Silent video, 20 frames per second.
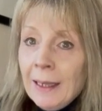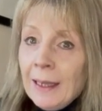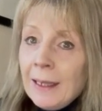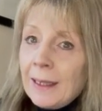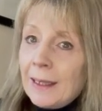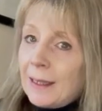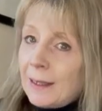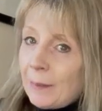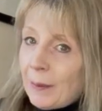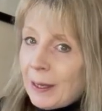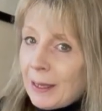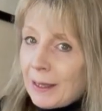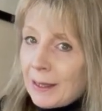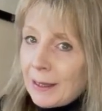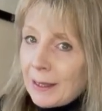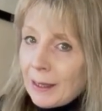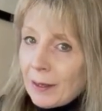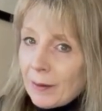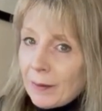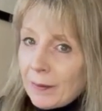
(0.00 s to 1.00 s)
despite
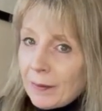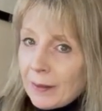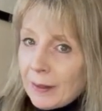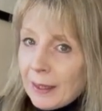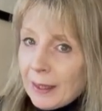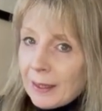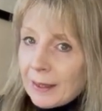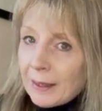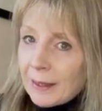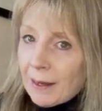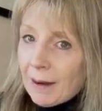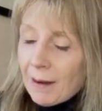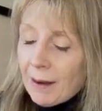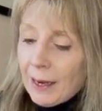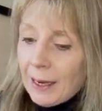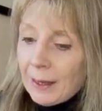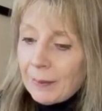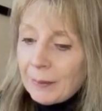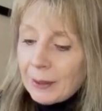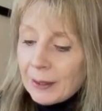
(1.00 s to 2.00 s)
the awful things that are
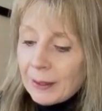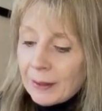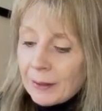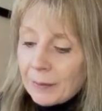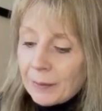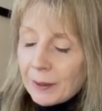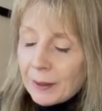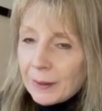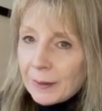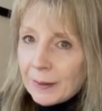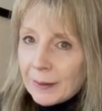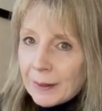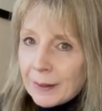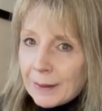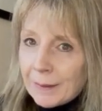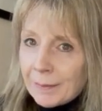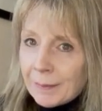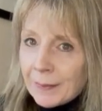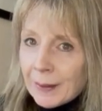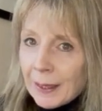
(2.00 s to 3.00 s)
happening in the world.
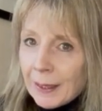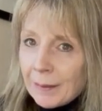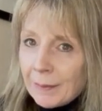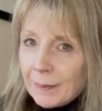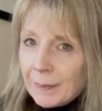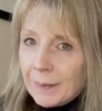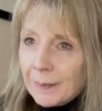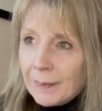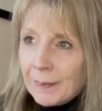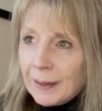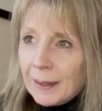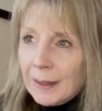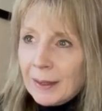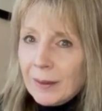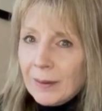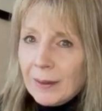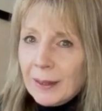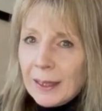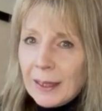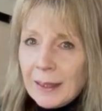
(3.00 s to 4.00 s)

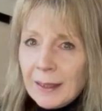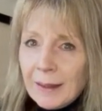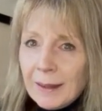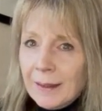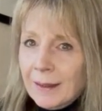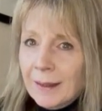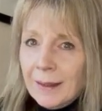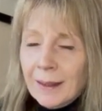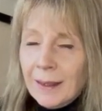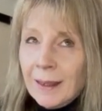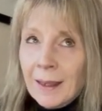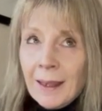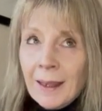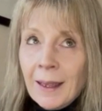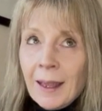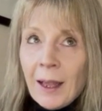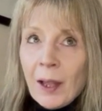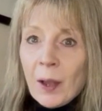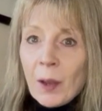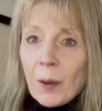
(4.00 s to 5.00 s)
It's really
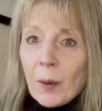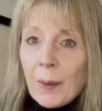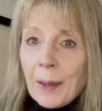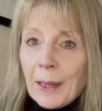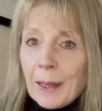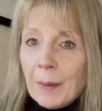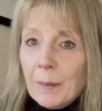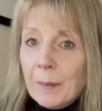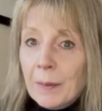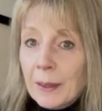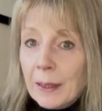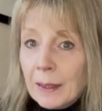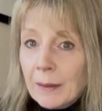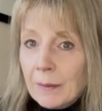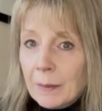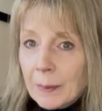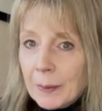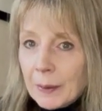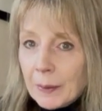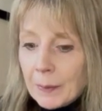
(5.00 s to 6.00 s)
quite
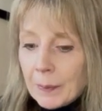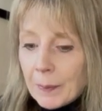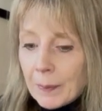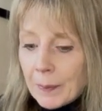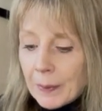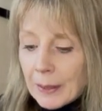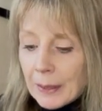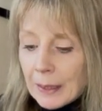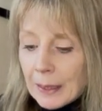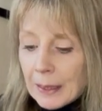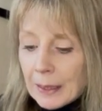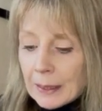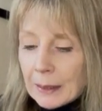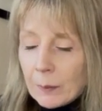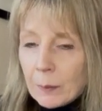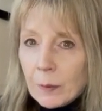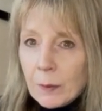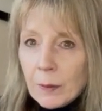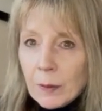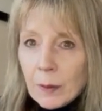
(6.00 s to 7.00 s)
unbelievable, but I
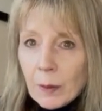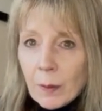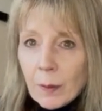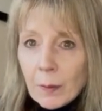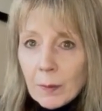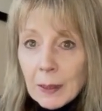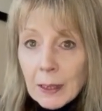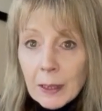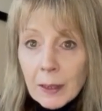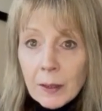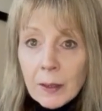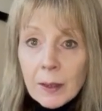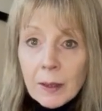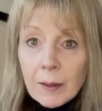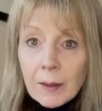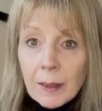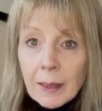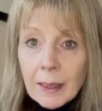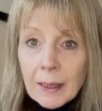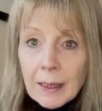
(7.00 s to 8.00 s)
suppose all we can do
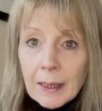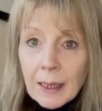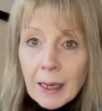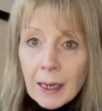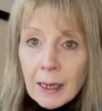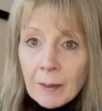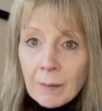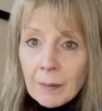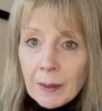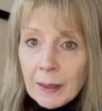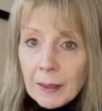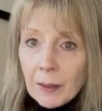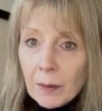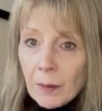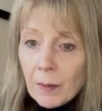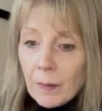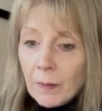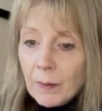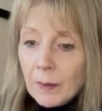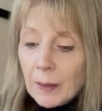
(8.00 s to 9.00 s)
at this time is
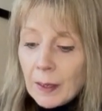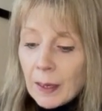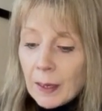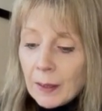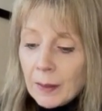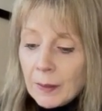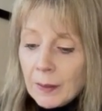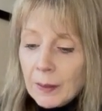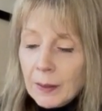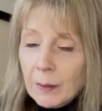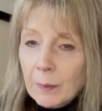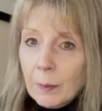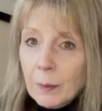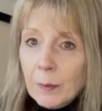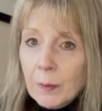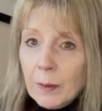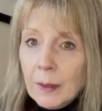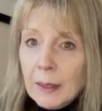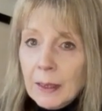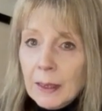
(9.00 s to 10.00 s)
offer our
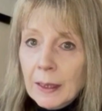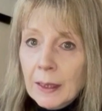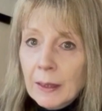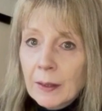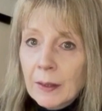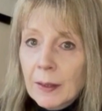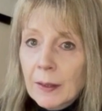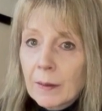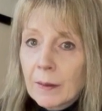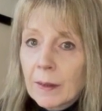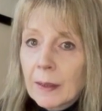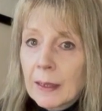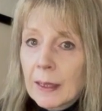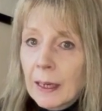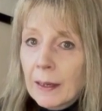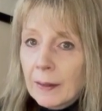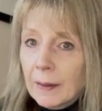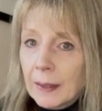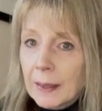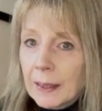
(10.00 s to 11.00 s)
support and our
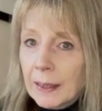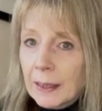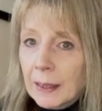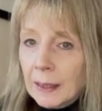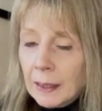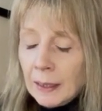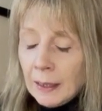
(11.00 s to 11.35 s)
solidarity